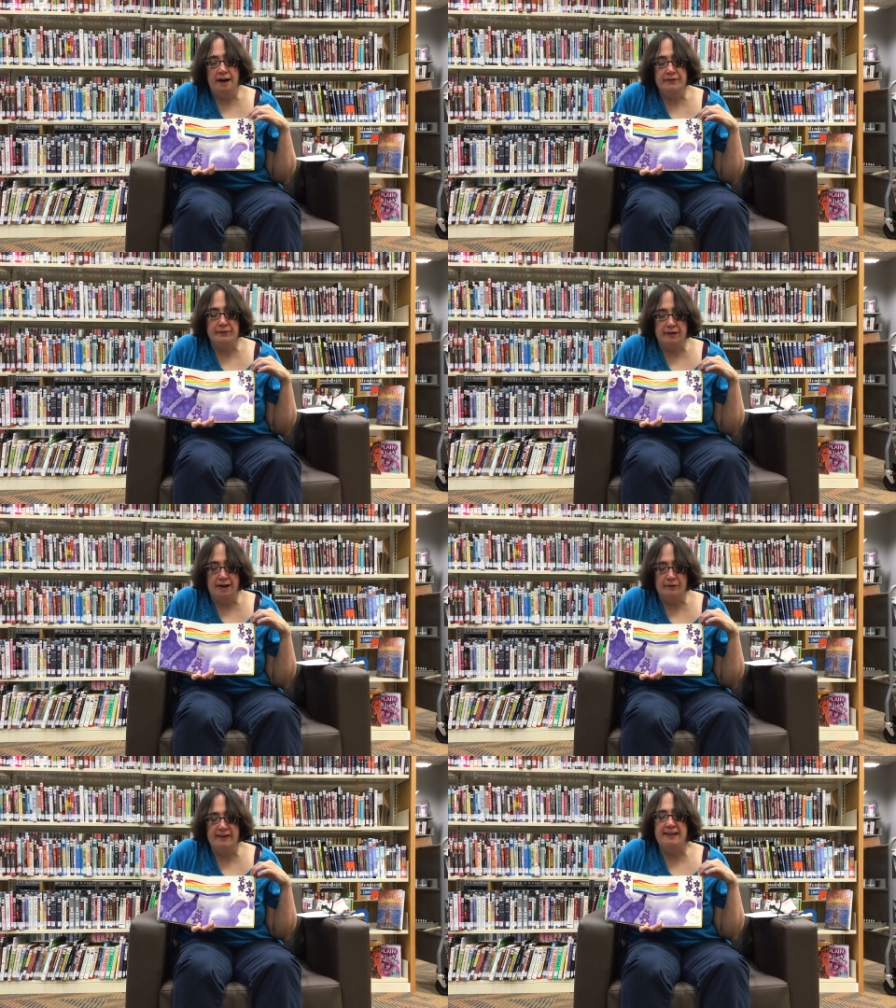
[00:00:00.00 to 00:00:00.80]
other
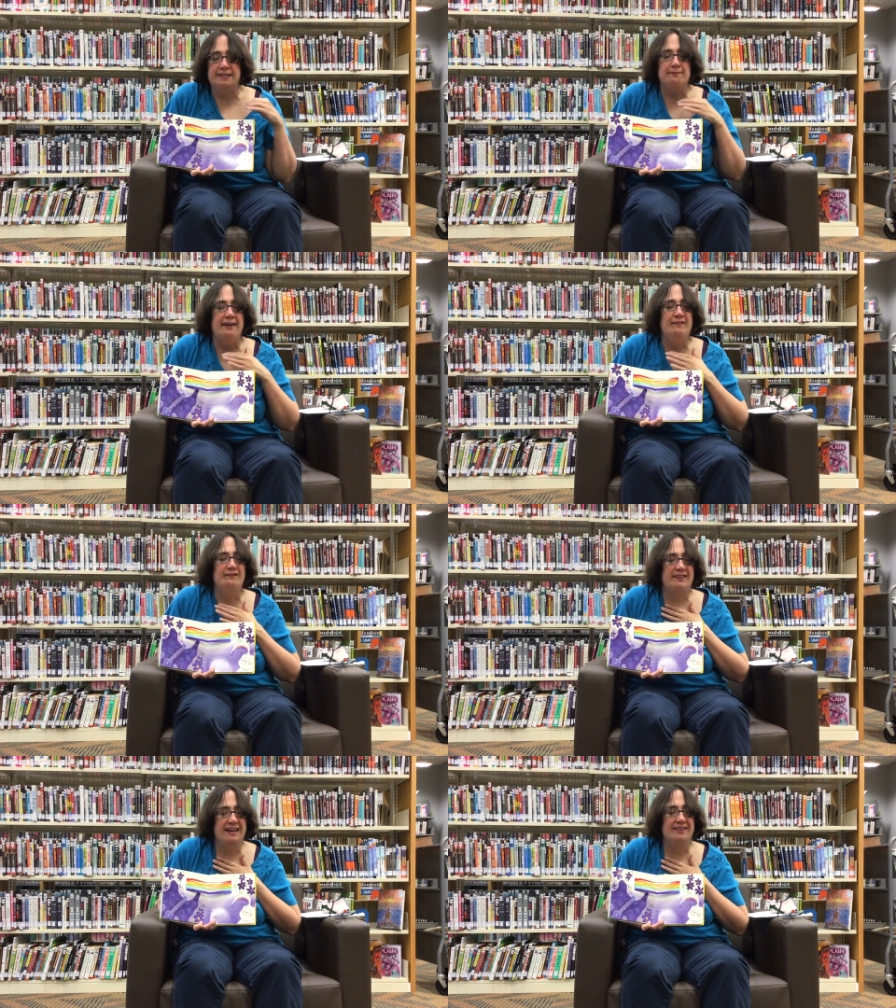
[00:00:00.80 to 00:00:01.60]
color, and it's my
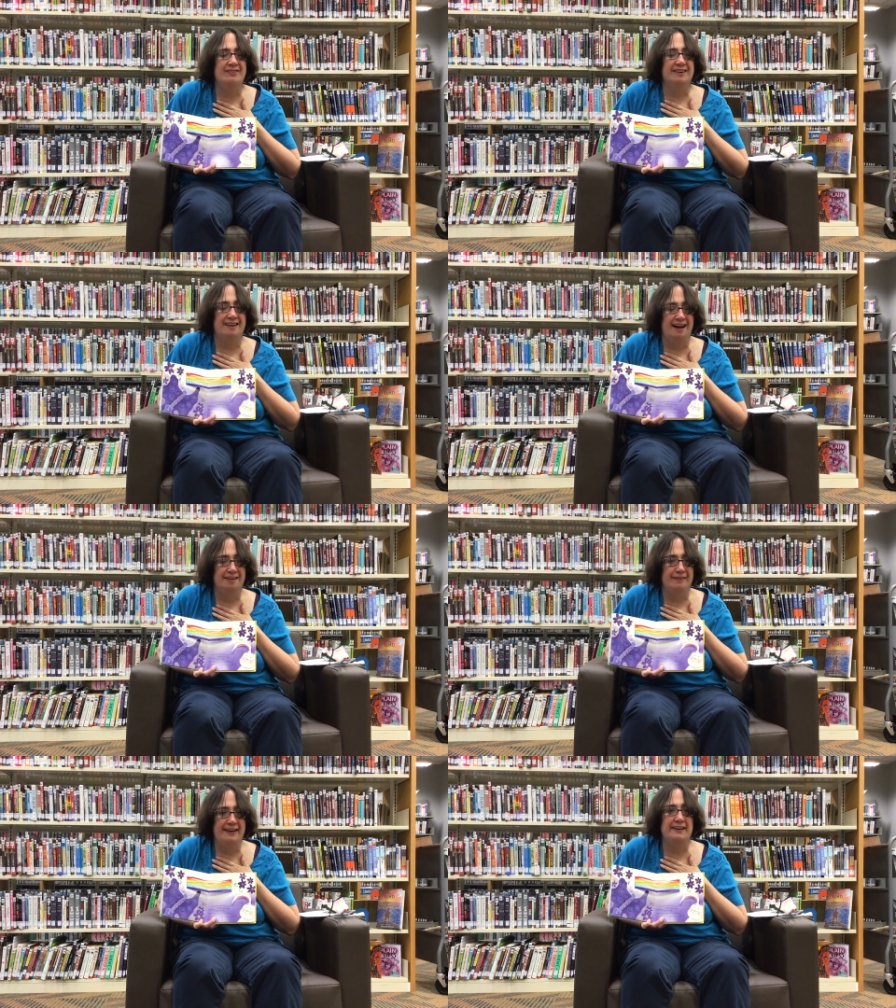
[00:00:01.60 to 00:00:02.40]
favorite
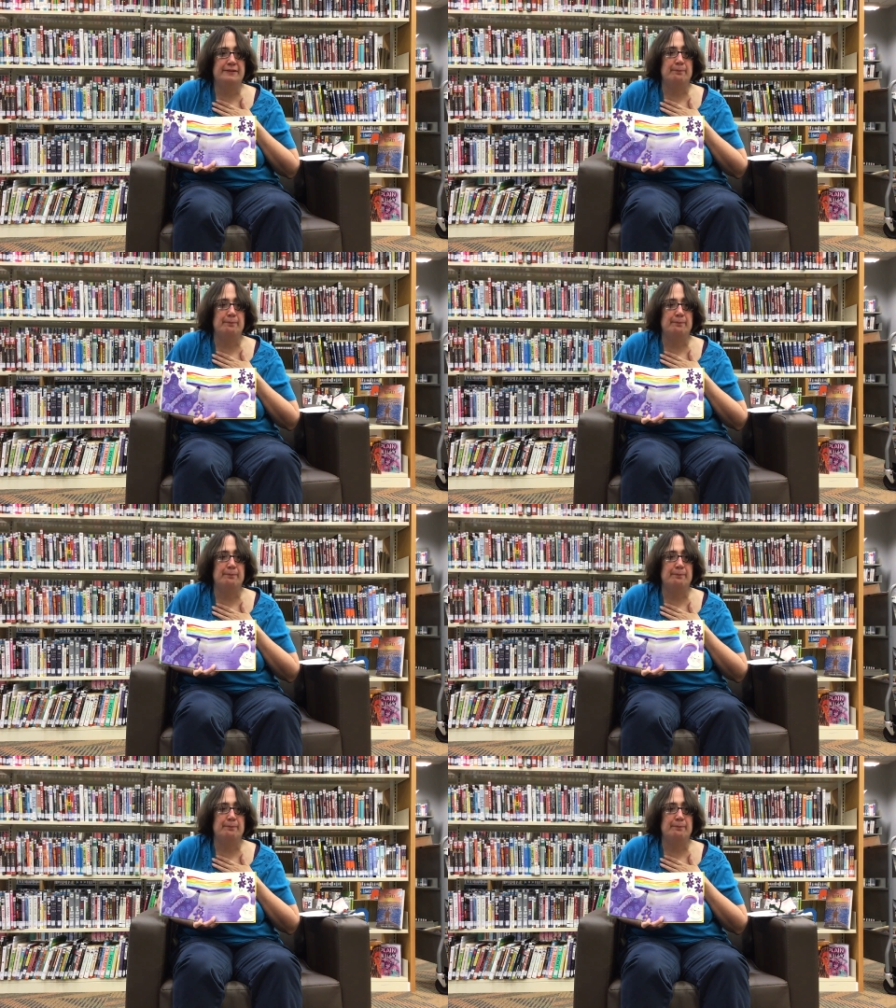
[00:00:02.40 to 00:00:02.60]
color. It's